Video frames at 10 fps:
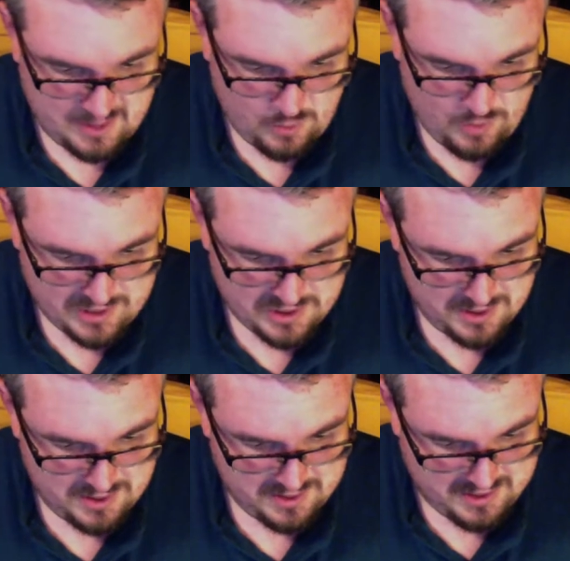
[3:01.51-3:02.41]

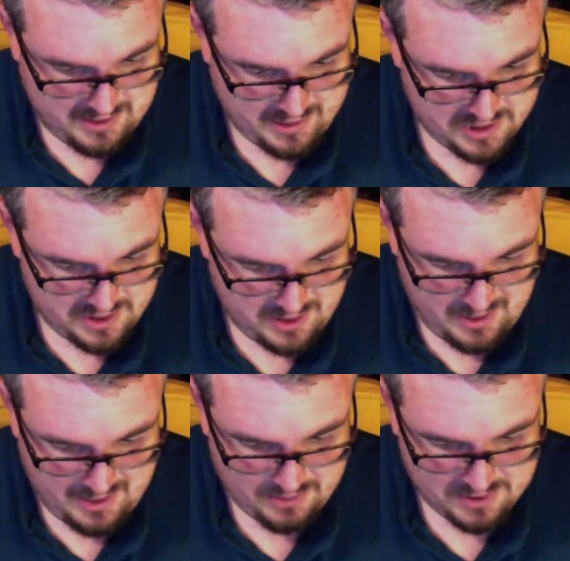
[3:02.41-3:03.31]
Westerns collection, and
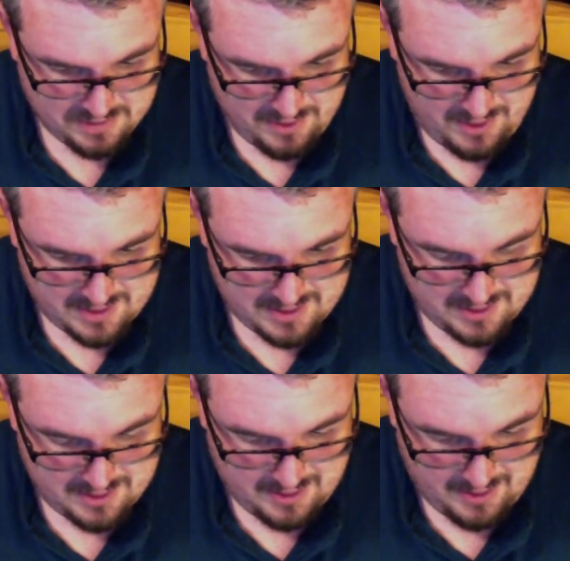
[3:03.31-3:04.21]
I was surprised at
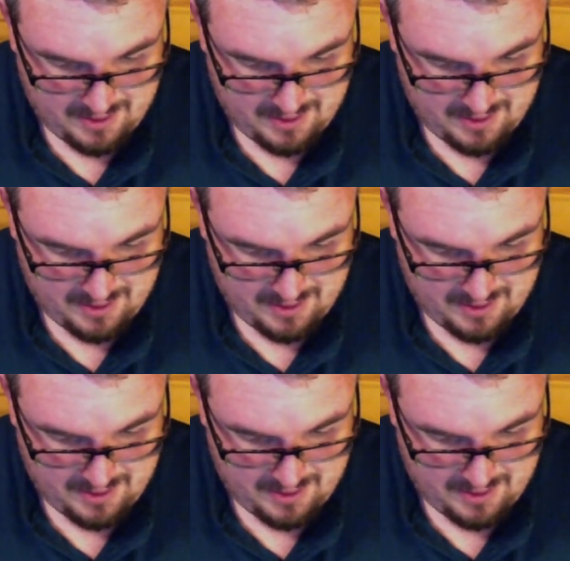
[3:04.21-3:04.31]
the